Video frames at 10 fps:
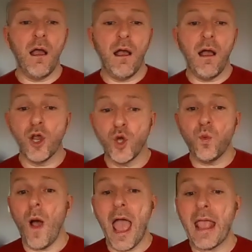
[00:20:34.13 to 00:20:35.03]
a good
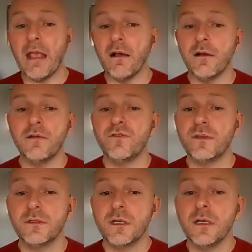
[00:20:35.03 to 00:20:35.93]
way of
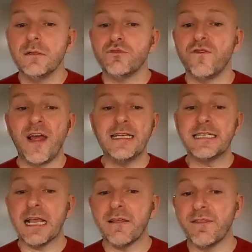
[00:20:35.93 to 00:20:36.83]

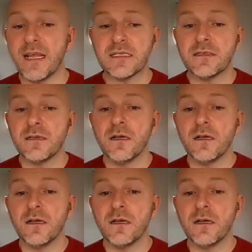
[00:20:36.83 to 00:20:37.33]
preventing this